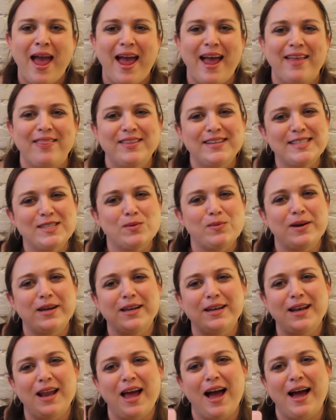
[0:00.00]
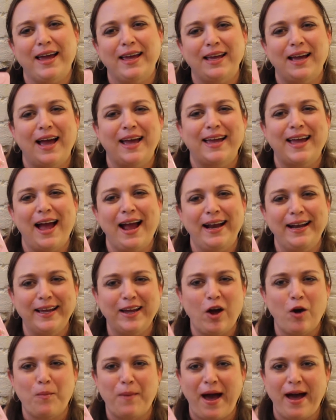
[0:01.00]
And this one I kind of
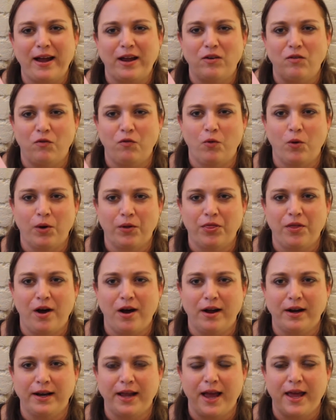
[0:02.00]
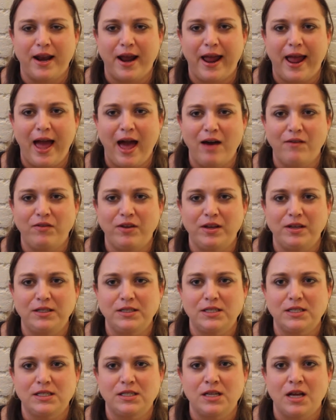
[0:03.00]
go back and forth on, and I
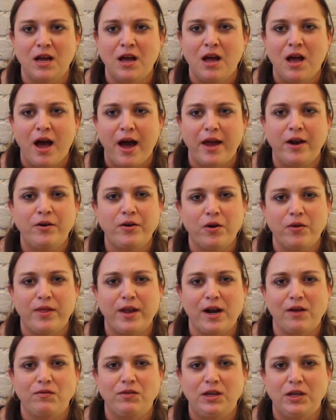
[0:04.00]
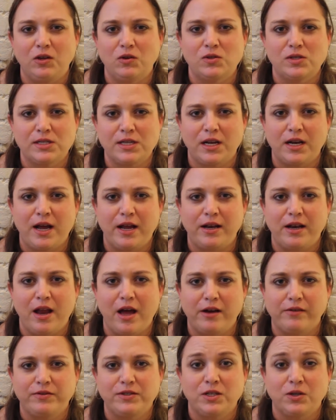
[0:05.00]
don't know that I've used it
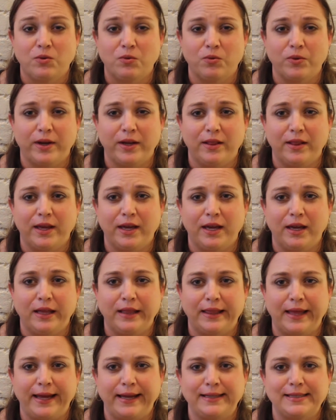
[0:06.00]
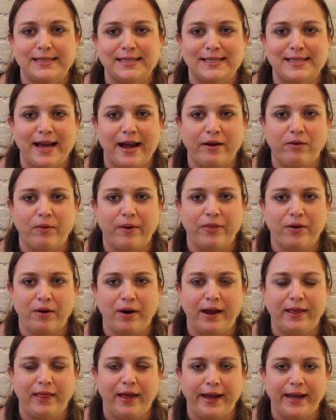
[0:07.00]
enough to really like decide whether
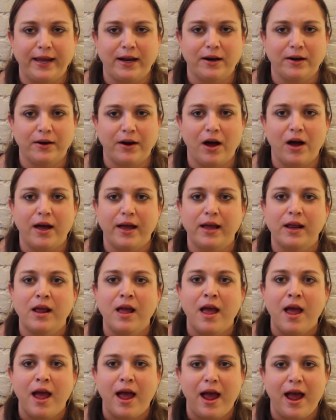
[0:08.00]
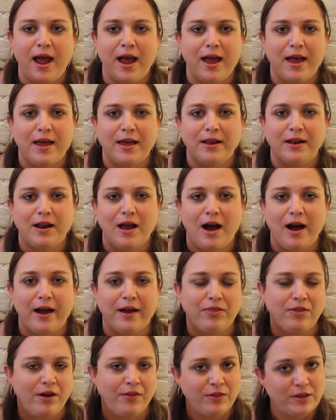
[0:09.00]
I like it or not. And I
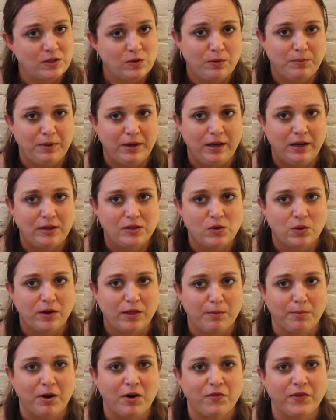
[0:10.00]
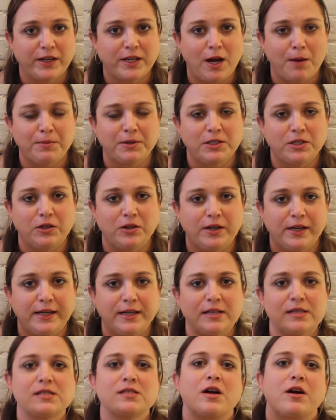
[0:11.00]
thought this would be sort of the perfect opportunity
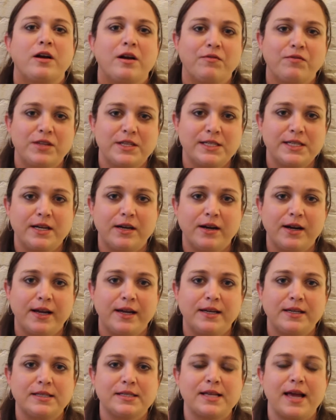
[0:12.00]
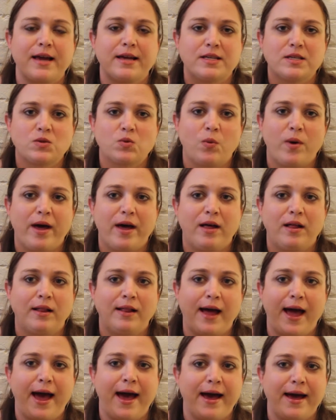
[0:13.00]
to start off the series, as
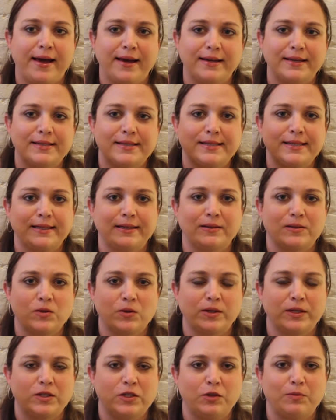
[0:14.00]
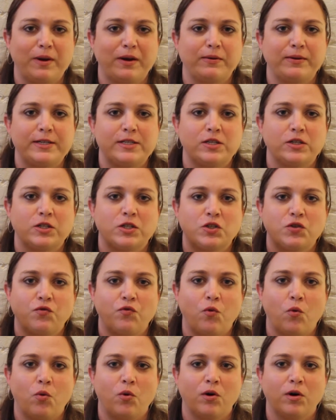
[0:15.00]
well as, you know, sort of do my research
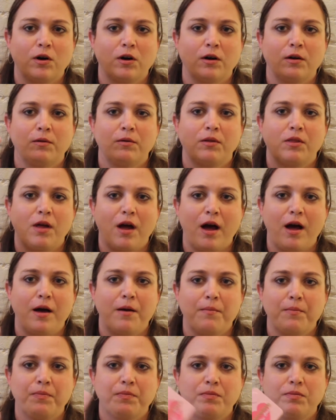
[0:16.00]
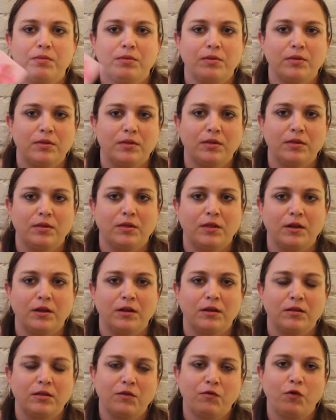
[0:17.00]
for
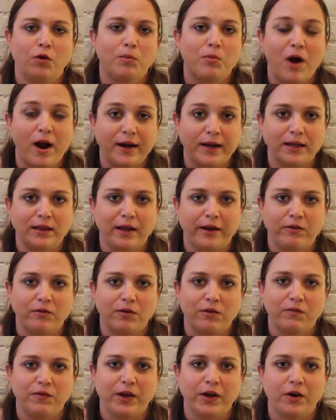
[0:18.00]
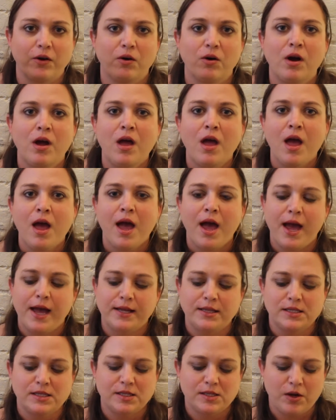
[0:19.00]
the full product line review.
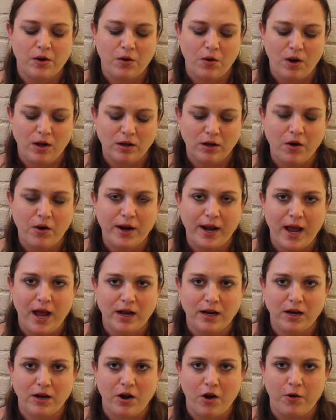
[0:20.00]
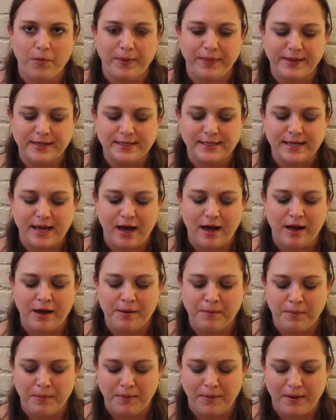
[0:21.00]
And so I'll go ahead and open this
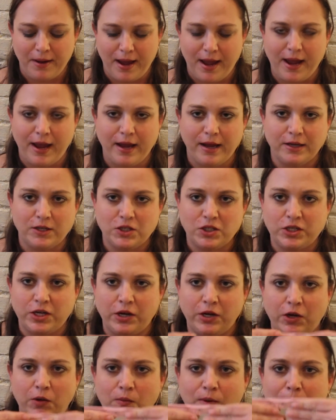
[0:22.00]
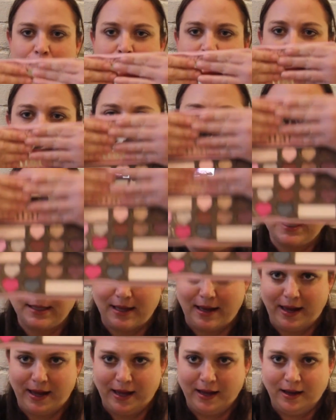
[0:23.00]
up and show you what mine looks
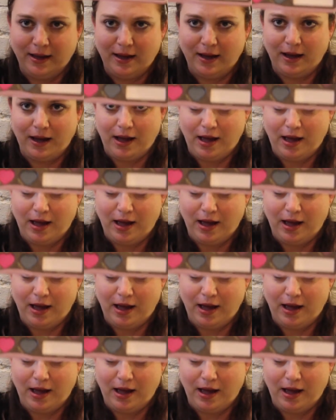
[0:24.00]
like.